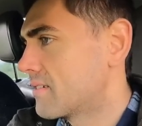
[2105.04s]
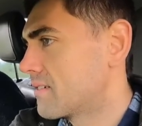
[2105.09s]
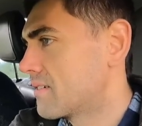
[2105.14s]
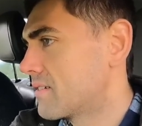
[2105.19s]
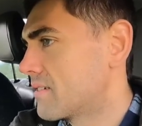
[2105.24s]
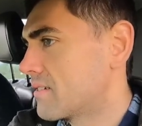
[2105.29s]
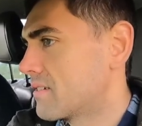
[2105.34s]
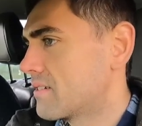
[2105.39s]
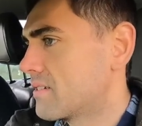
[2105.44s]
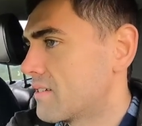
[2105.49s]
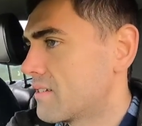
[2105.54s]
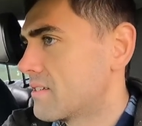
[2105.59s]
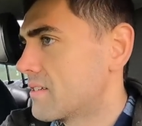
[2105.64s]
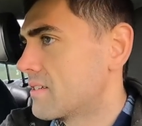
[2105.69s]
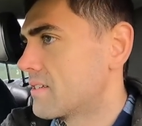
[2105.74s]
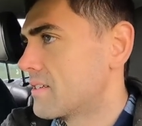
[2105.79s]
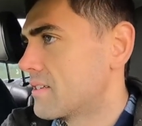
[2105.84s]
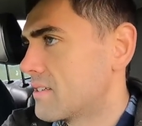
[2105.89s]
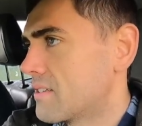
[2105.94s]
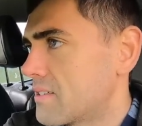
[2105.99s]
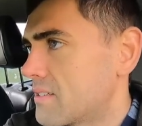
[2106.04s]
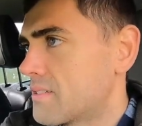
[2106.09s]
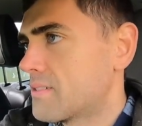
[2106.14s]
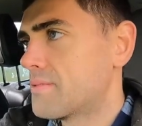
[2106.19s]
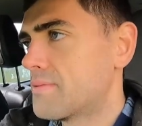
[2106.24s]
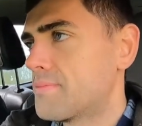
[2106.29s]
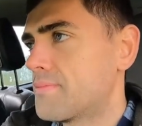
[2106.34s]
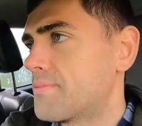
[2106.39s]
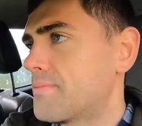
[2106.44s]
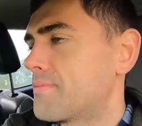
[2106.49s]
three setups, and that just
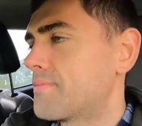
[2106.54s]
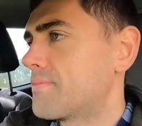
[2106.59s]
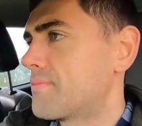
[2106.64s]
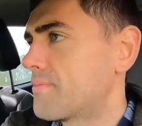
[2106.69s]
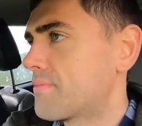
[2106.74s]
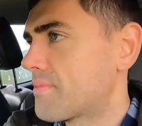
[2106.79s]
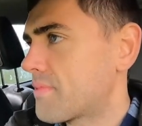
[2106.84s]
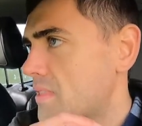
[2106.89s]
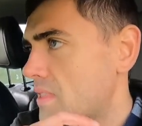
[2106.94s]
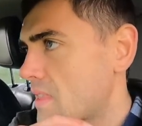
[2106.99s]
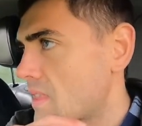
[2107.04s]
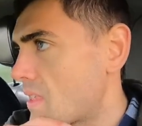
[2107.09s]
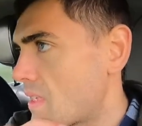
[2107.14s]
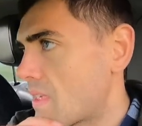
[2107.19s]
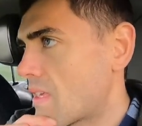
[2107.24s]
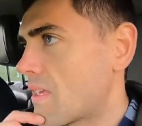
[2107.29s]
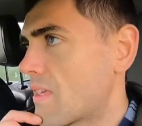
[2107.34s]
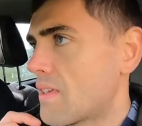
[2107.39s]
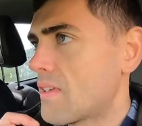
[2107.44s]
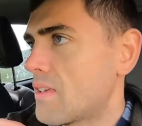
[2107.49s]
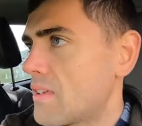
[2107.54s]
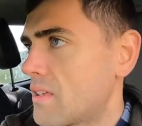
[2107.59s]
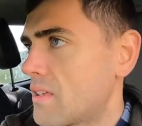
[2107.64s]
it, it's just not a practical